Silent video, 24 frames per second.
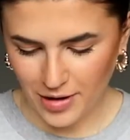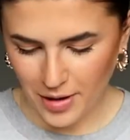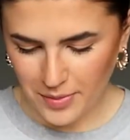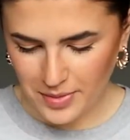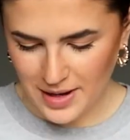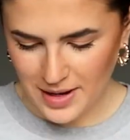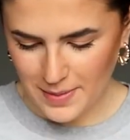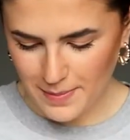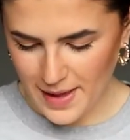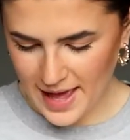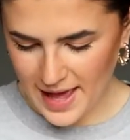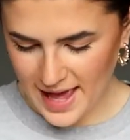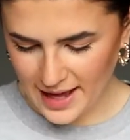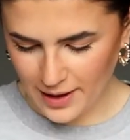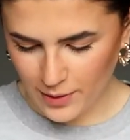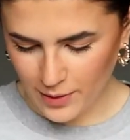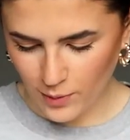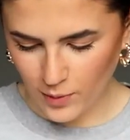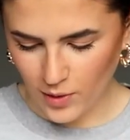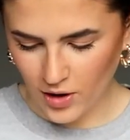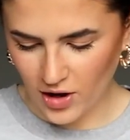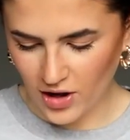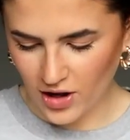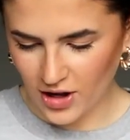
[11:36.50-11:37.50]
probably
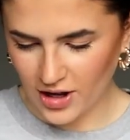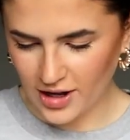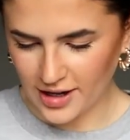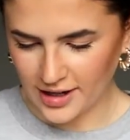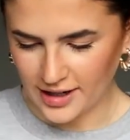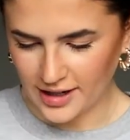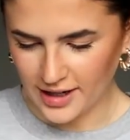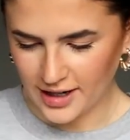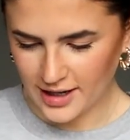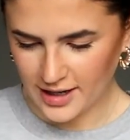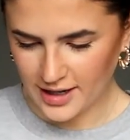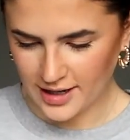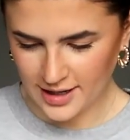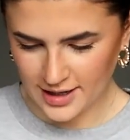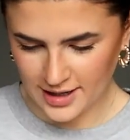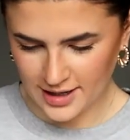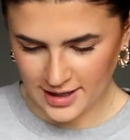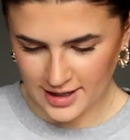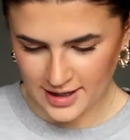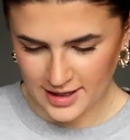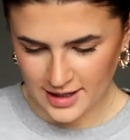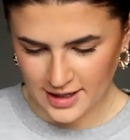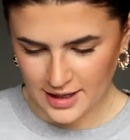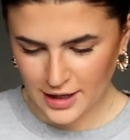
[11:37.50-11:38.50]
pick one
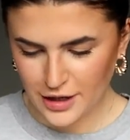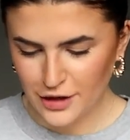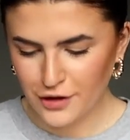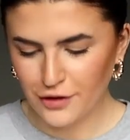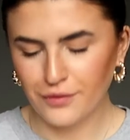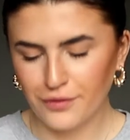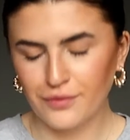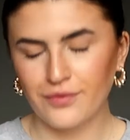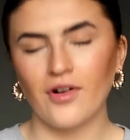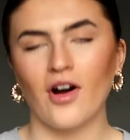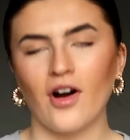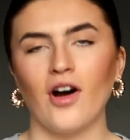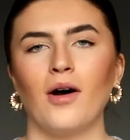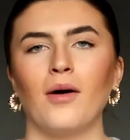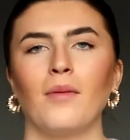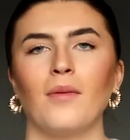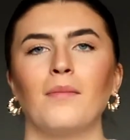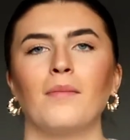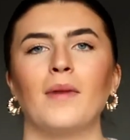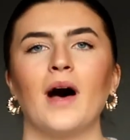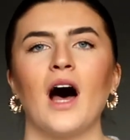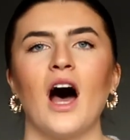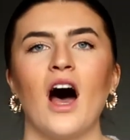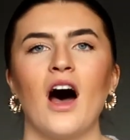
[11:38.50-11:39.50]

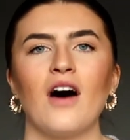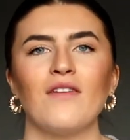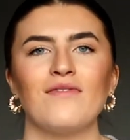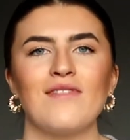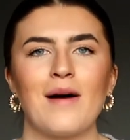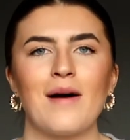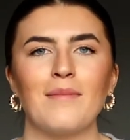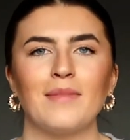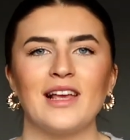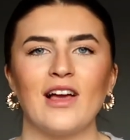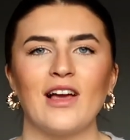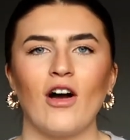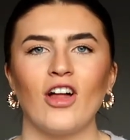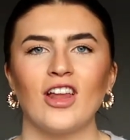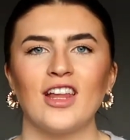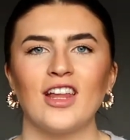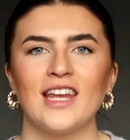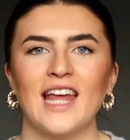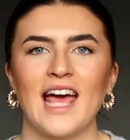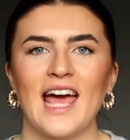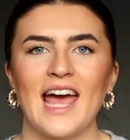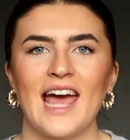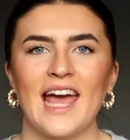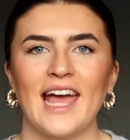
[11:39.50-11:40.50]
from our family
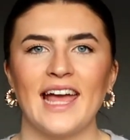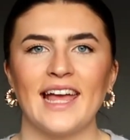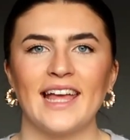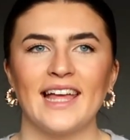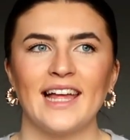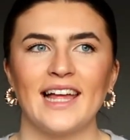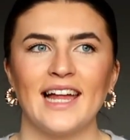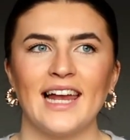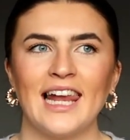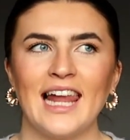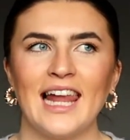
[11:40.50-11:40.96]
holiday